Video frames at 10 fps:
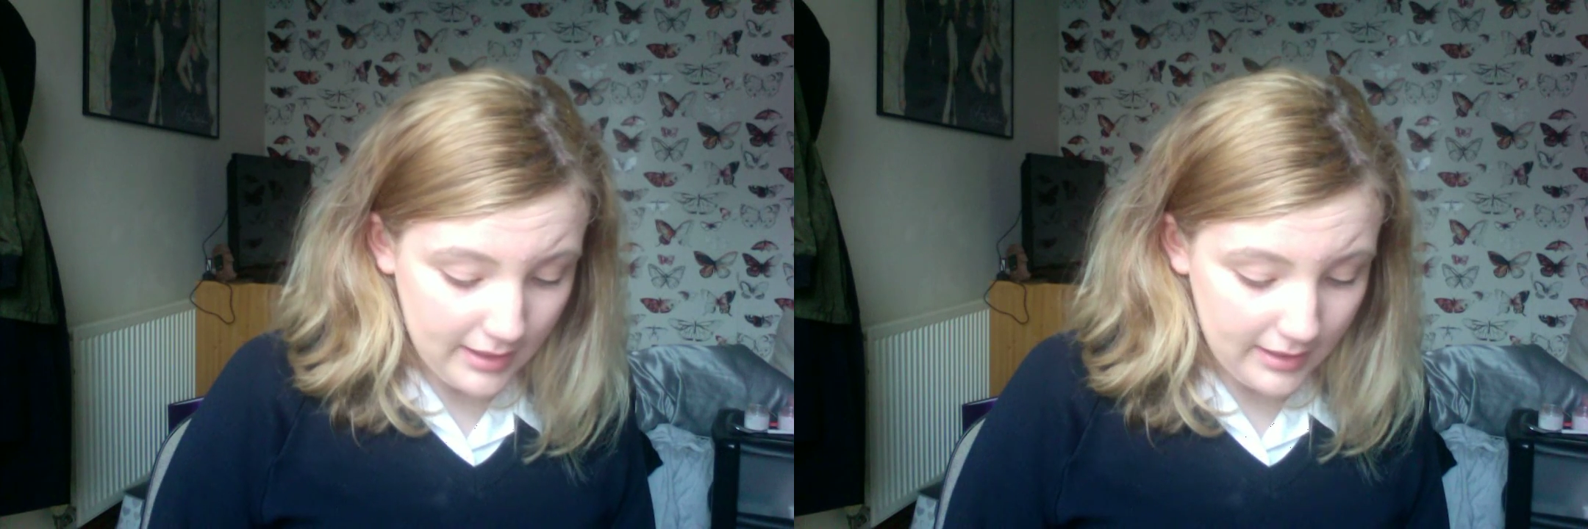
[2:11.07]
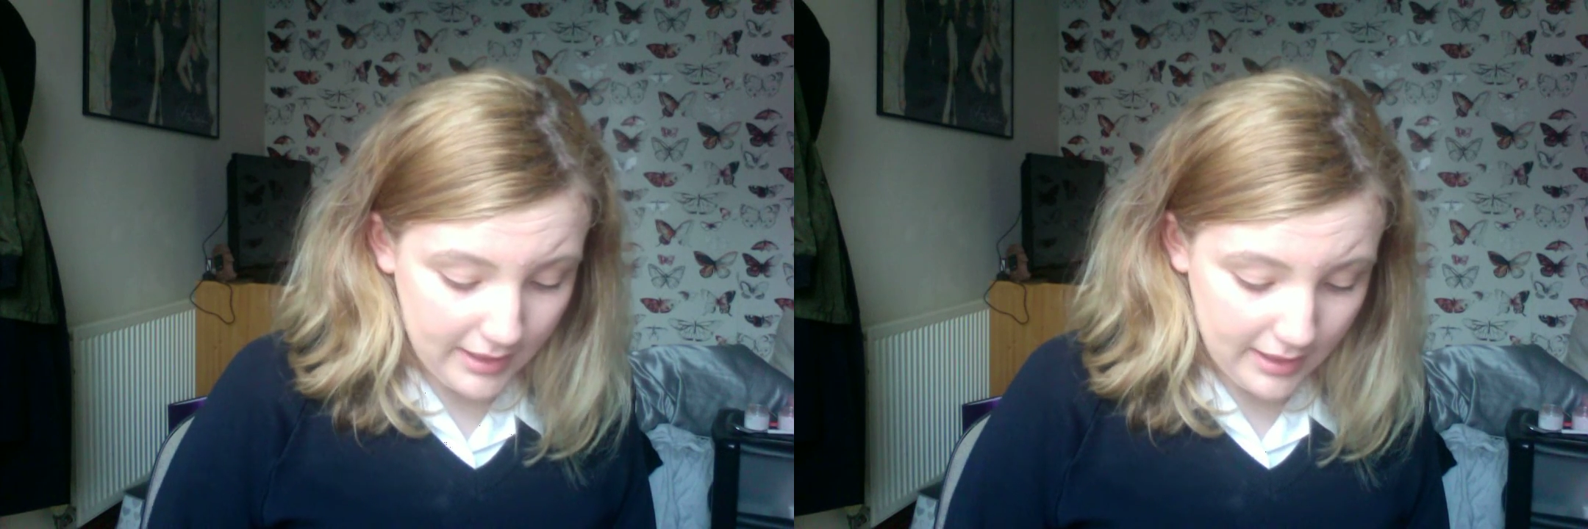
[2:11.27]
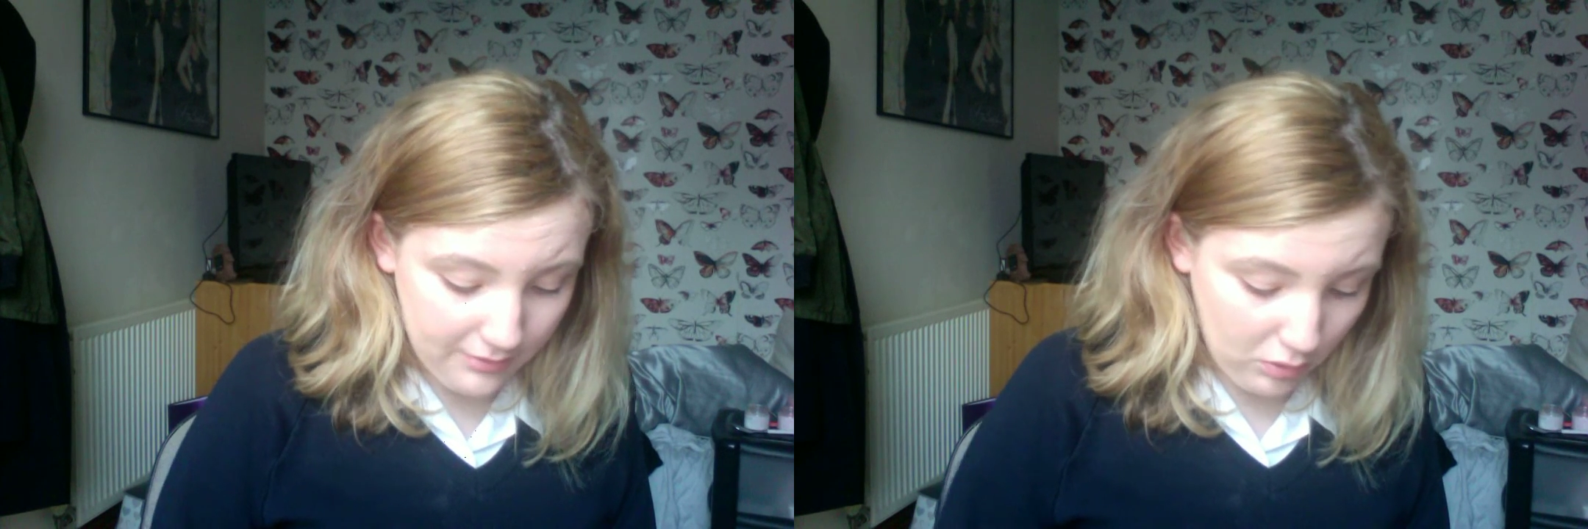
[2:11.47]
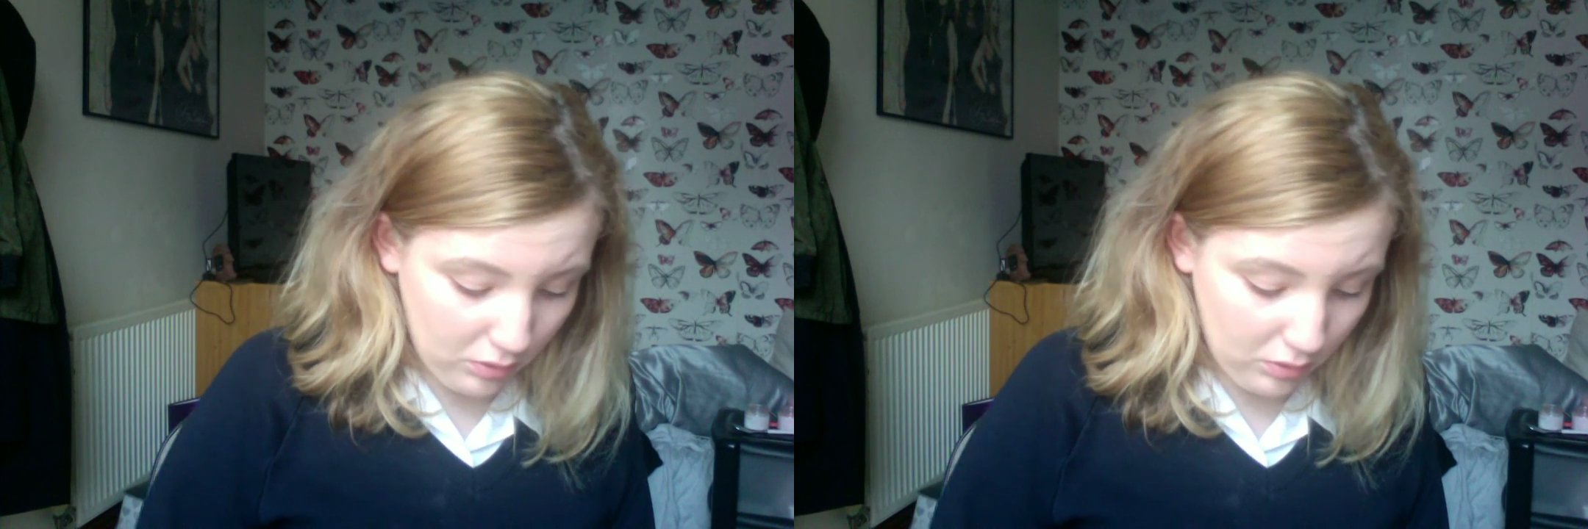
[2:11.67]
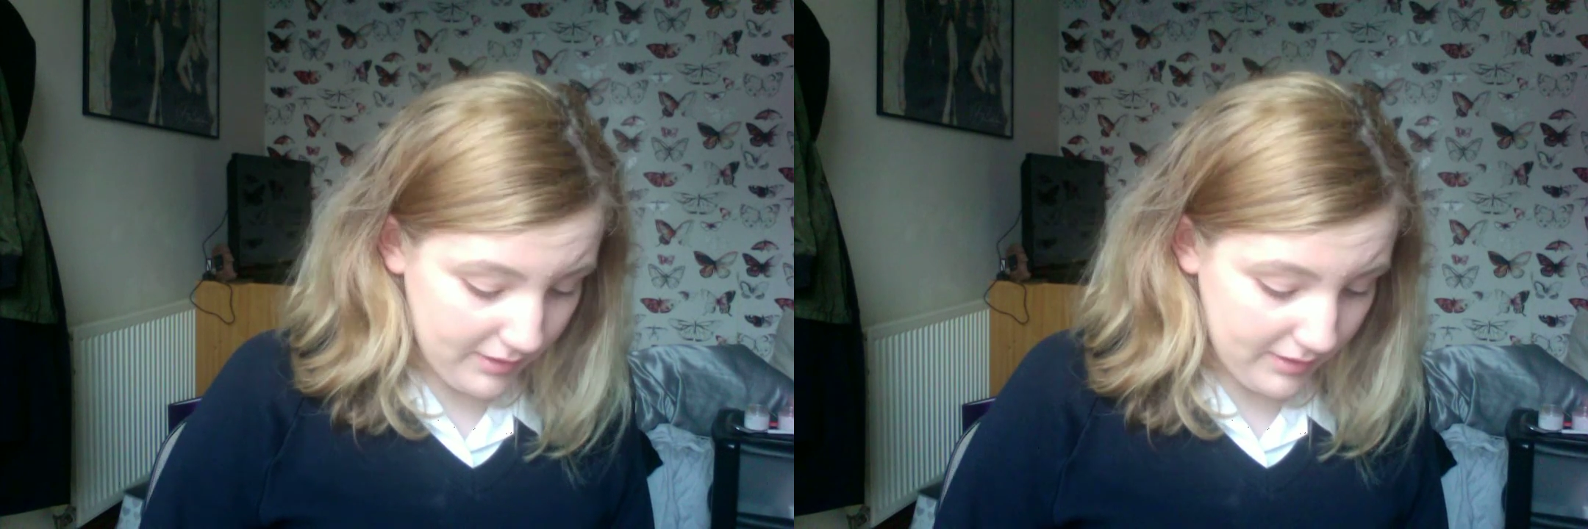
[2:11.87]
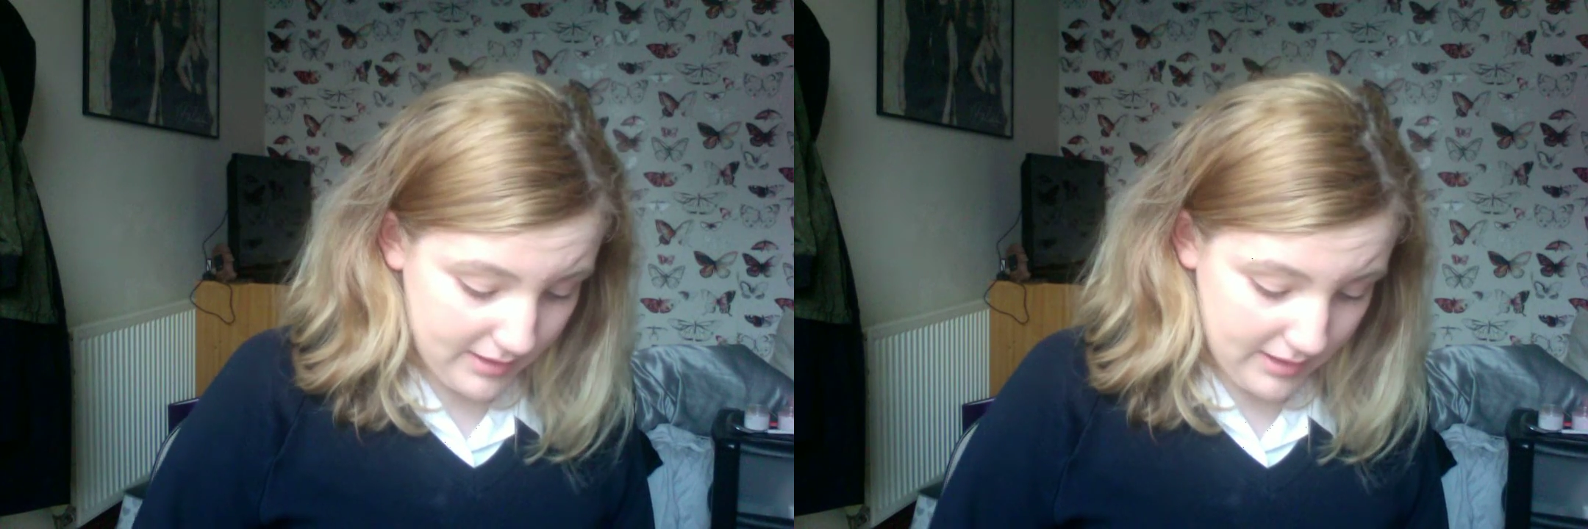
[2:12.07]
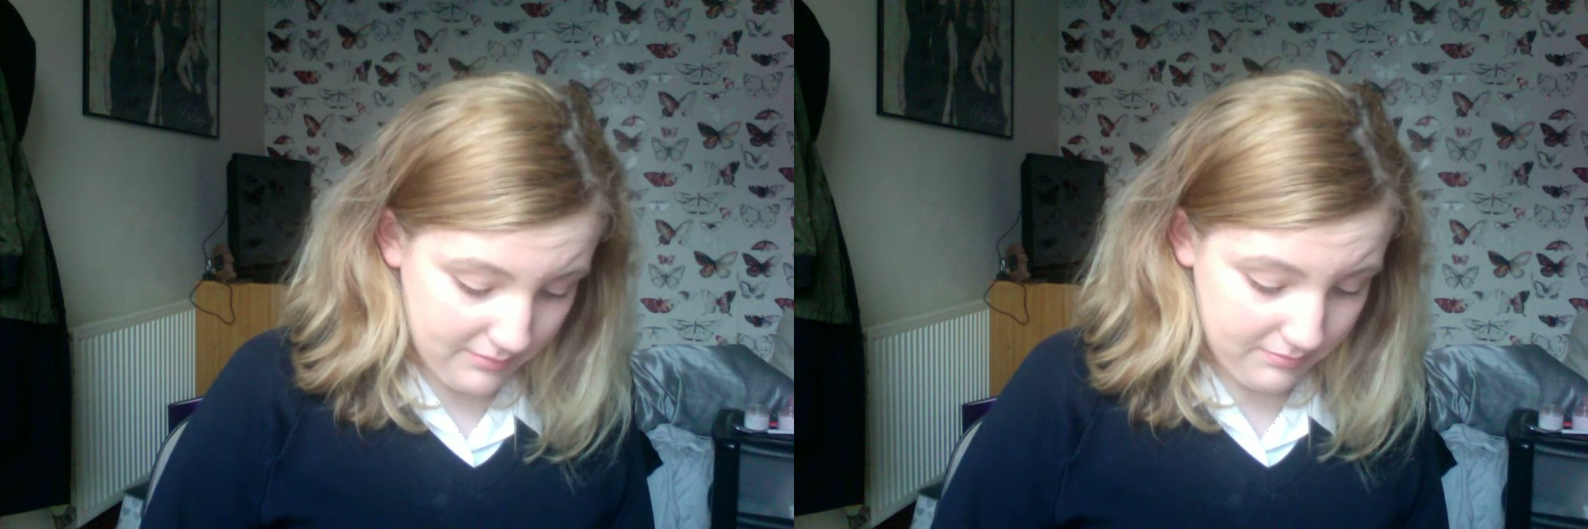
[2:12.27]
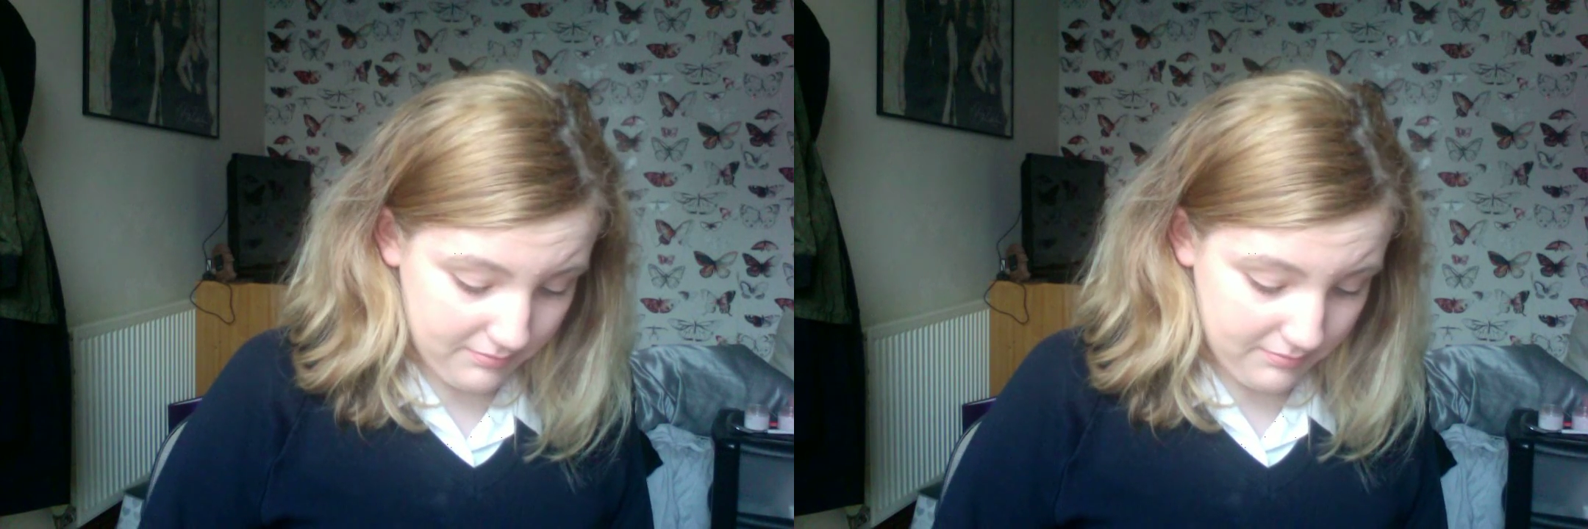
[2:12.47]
leave all of this in,